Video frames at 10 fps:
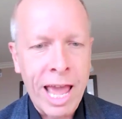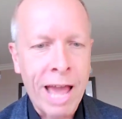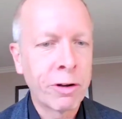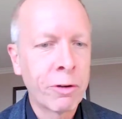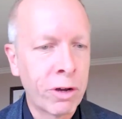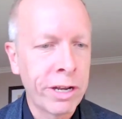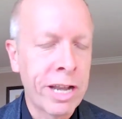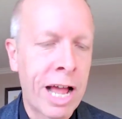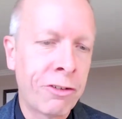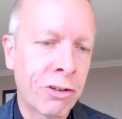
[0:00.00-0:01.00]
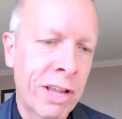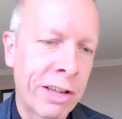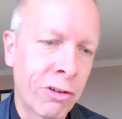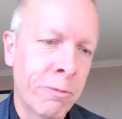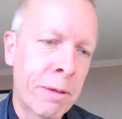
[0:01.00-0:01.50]
everyone, not just
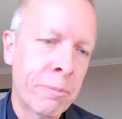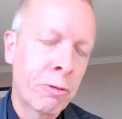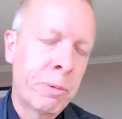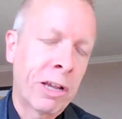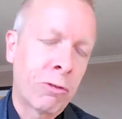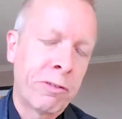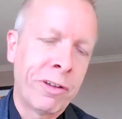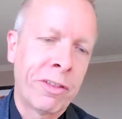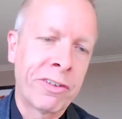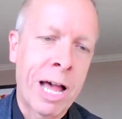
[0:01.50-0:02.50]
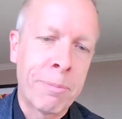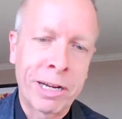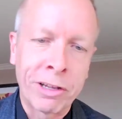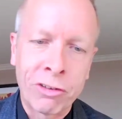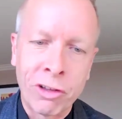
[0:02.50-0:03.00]
NISO members, because we feel the
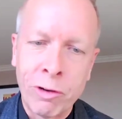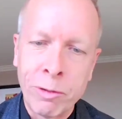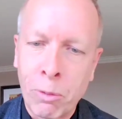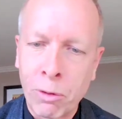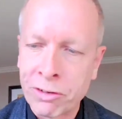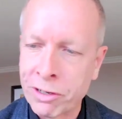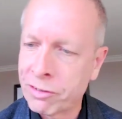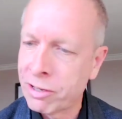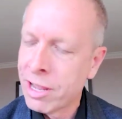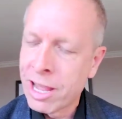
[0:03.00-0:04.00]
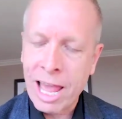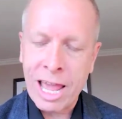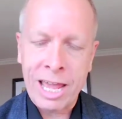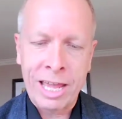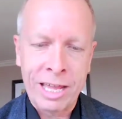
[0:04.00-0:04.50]
topic is so important
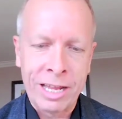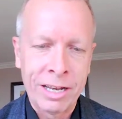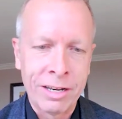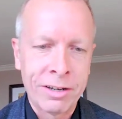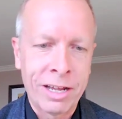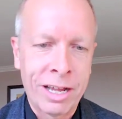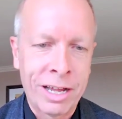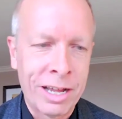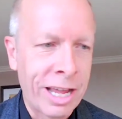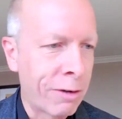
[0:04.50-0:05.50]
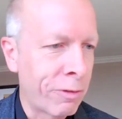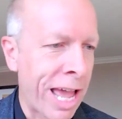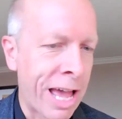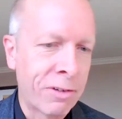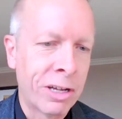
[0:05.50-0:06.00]
and we
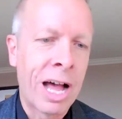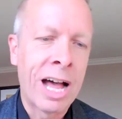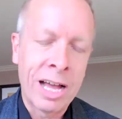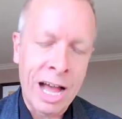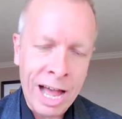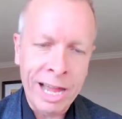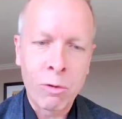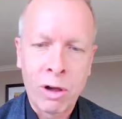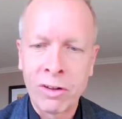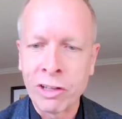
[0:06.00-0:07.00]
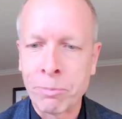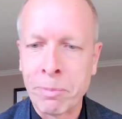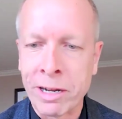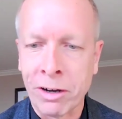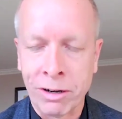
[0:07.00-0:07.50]
have a high quality
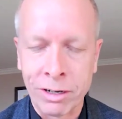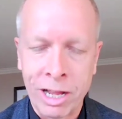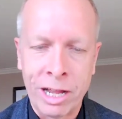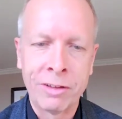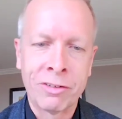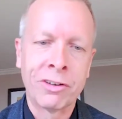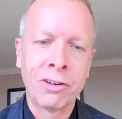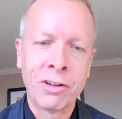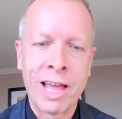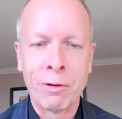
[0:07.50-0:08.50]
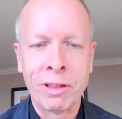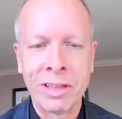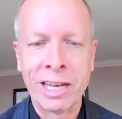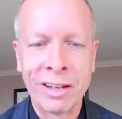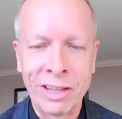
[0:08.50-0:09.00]
speaker to do that with
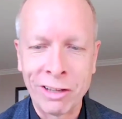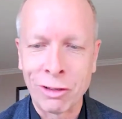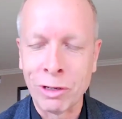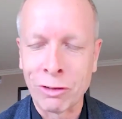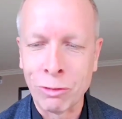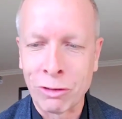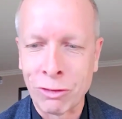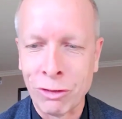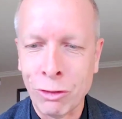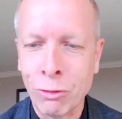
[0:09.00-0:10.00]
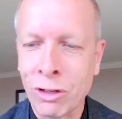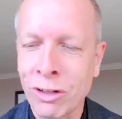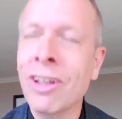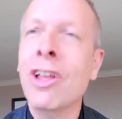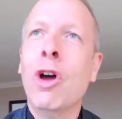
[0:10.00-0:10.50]
in Lisa,
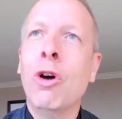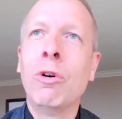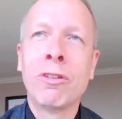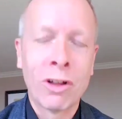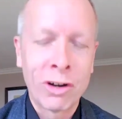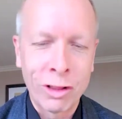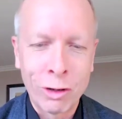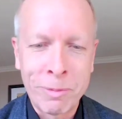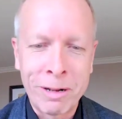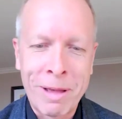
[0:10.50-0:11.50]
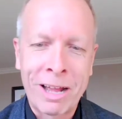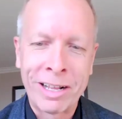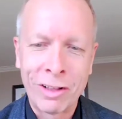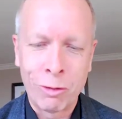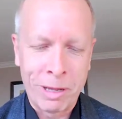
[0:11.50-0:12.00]
who will learn a little bit about
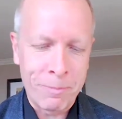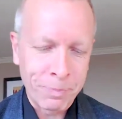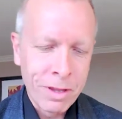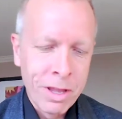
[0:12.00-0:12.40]
in a little bit.